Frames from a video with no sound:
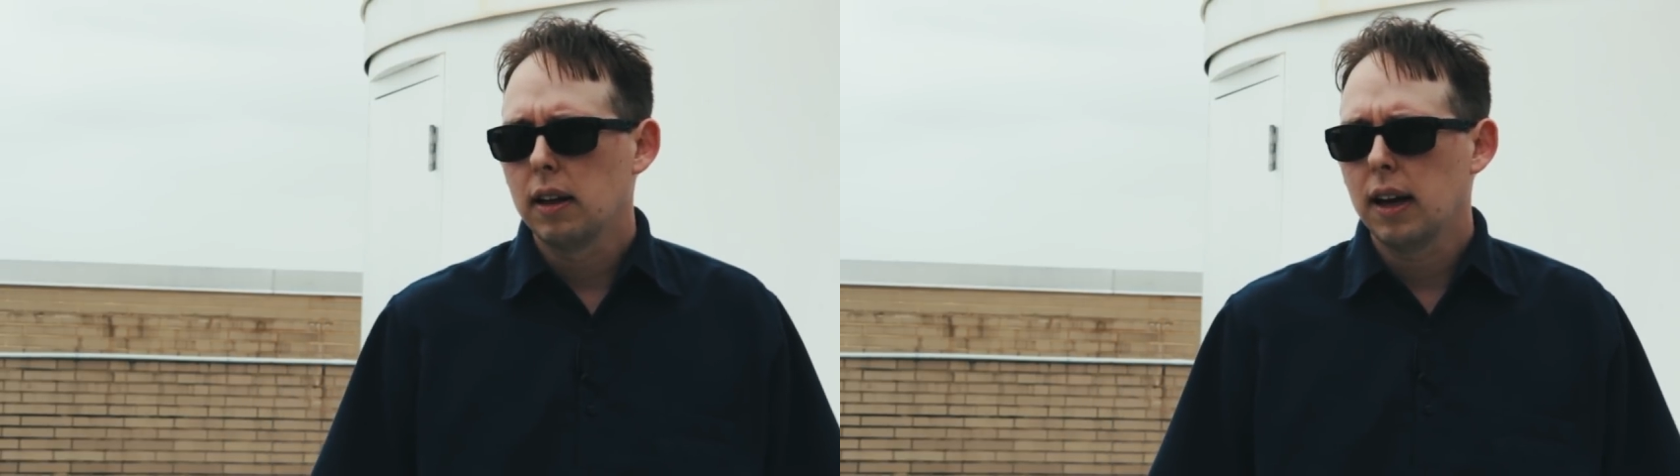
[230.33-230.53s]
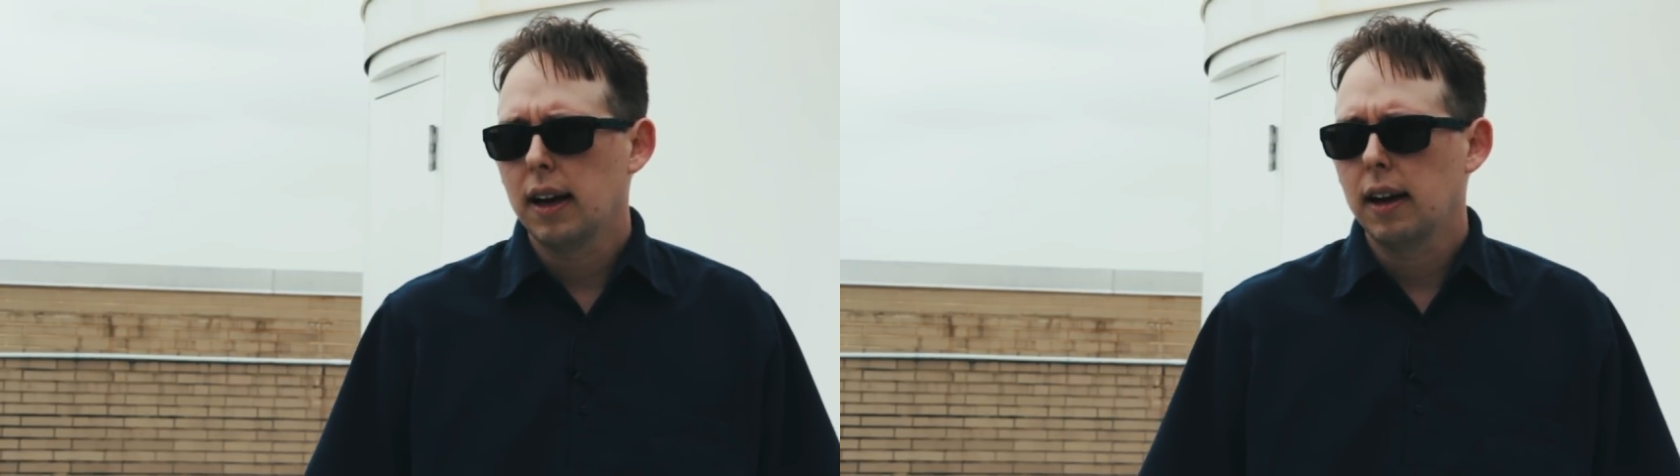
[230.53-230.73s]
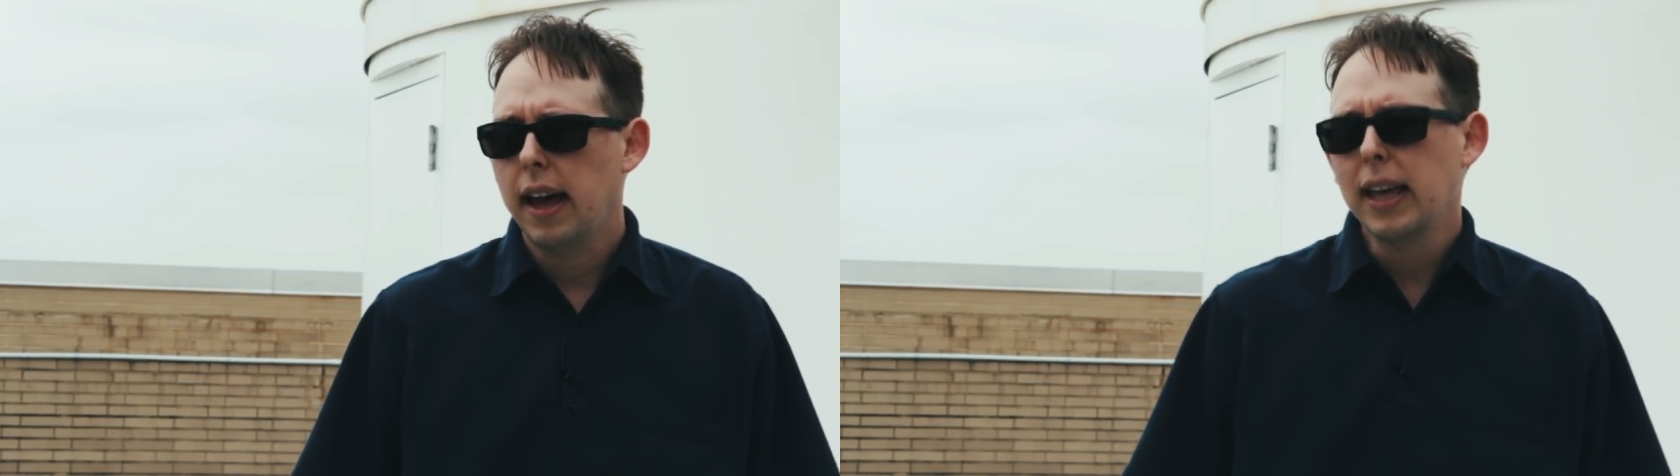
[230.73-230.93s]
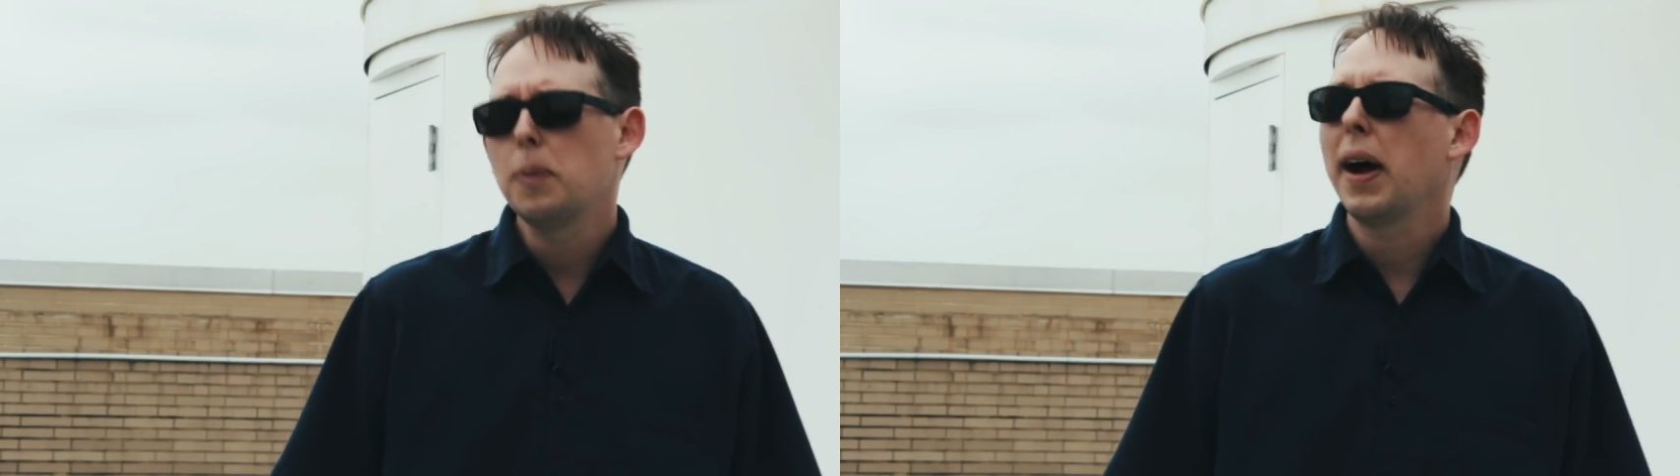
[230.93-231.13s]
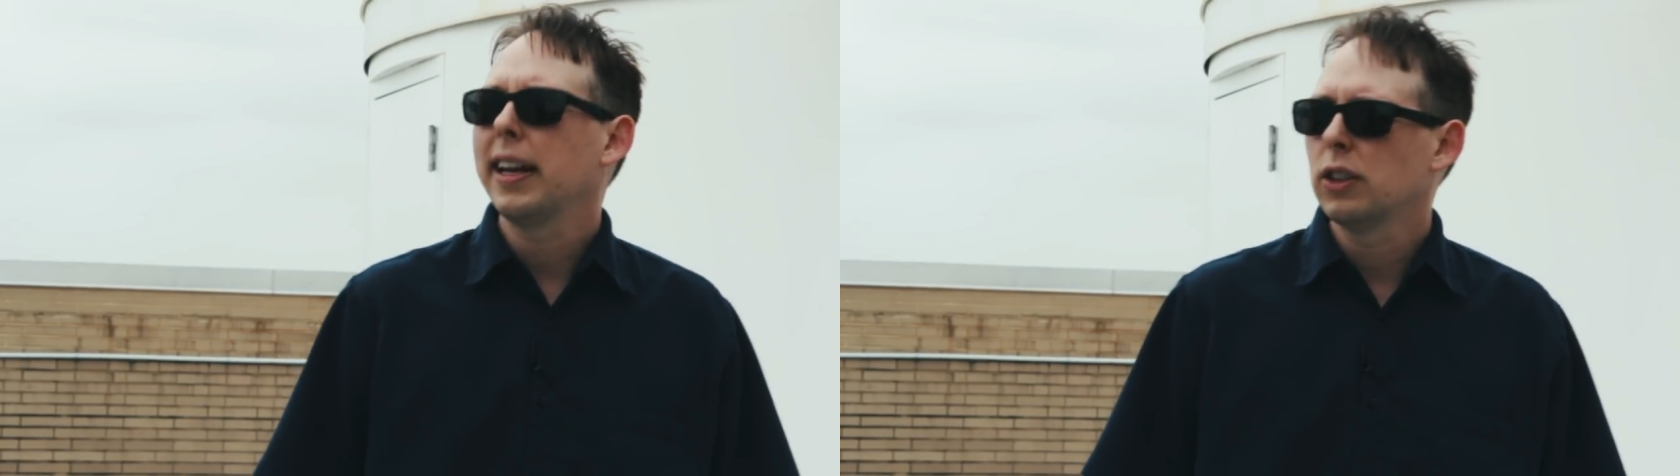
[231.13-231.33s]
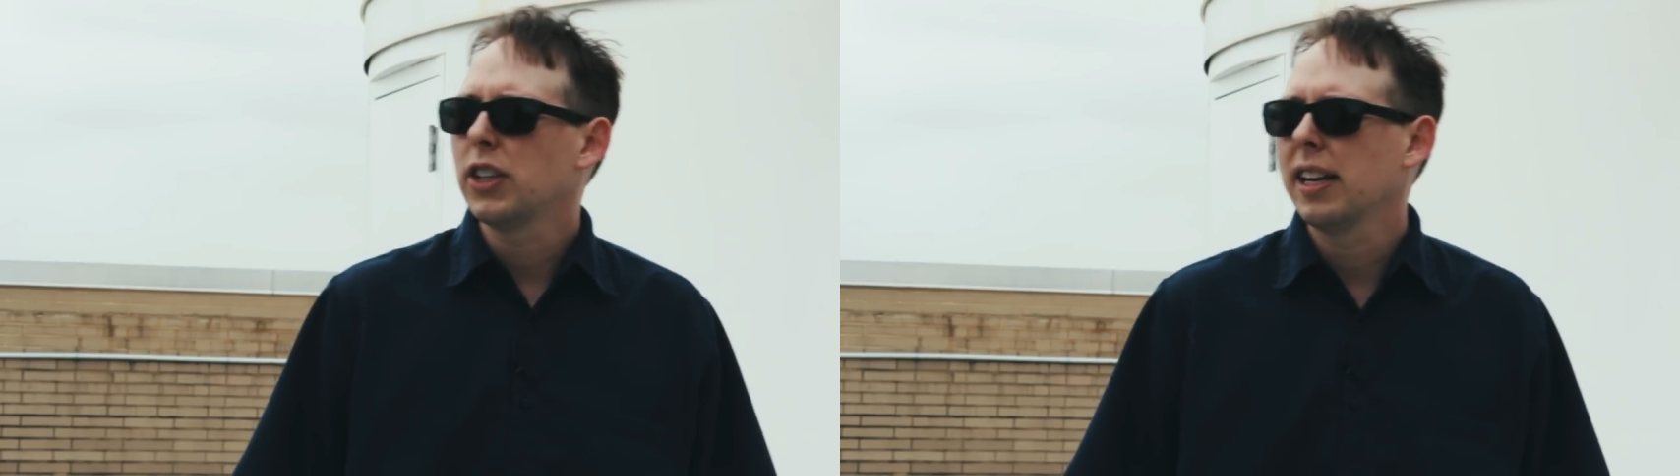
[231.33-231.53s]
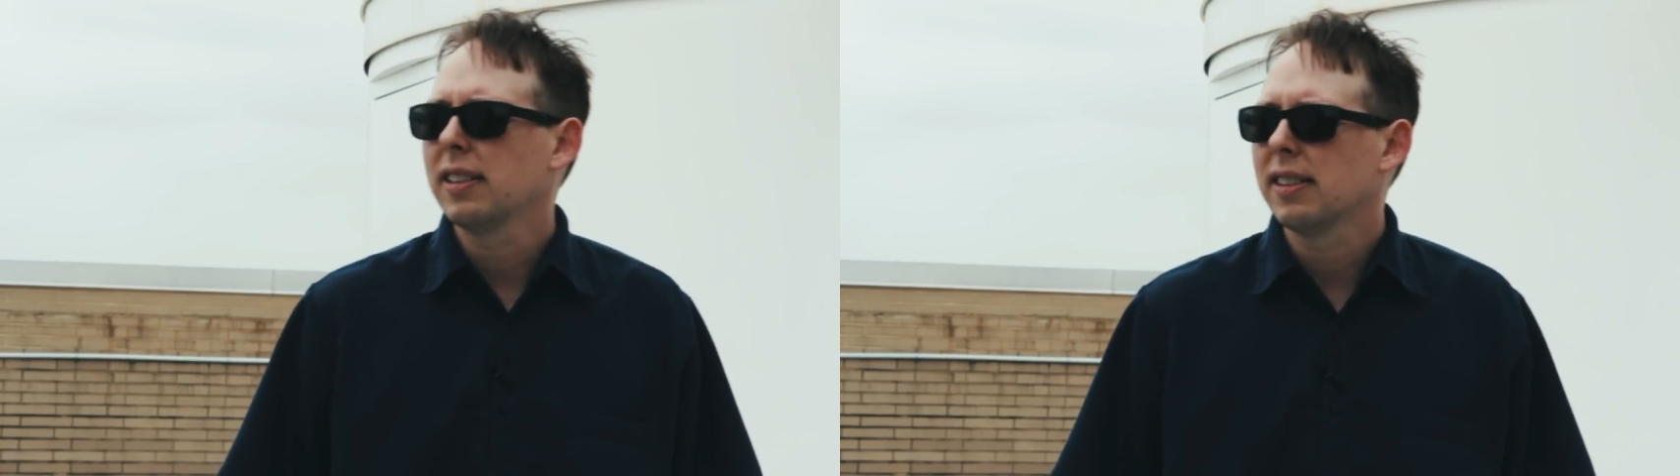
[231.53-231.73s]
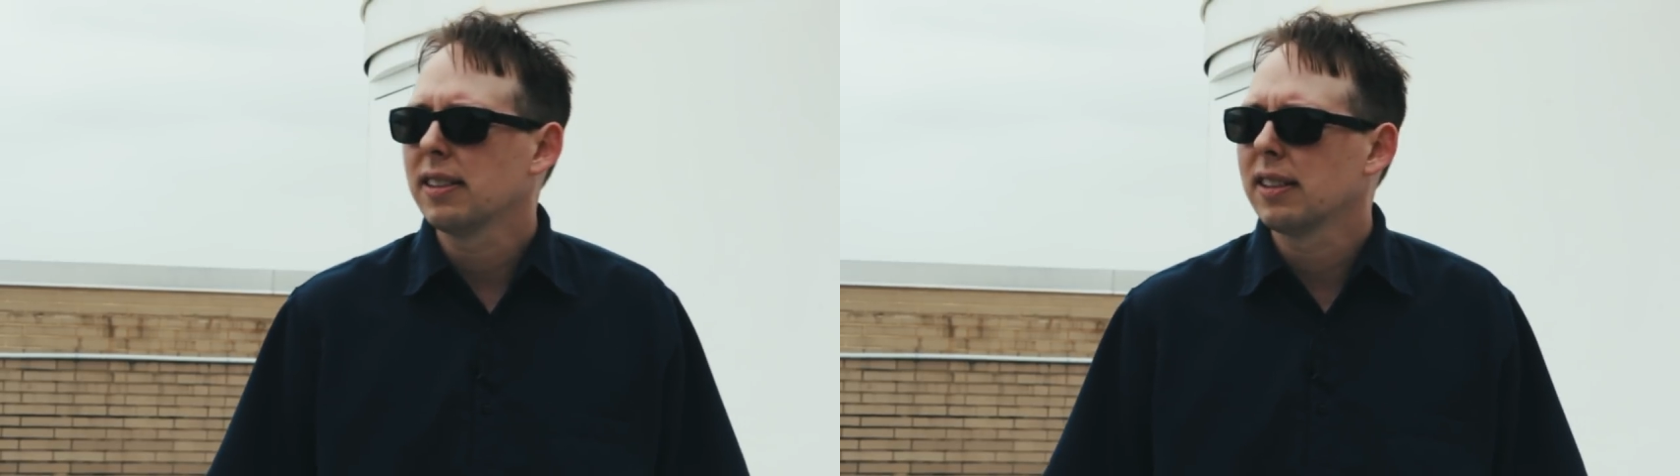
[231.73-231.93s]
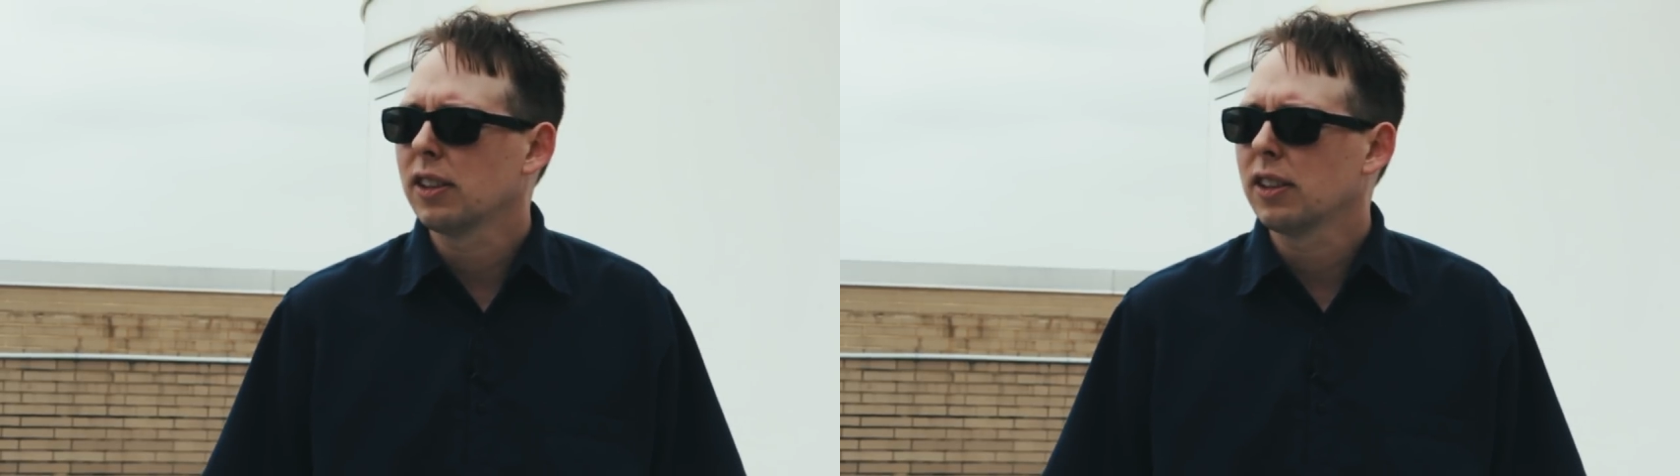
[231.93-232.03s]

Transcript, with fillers: abiogenesis,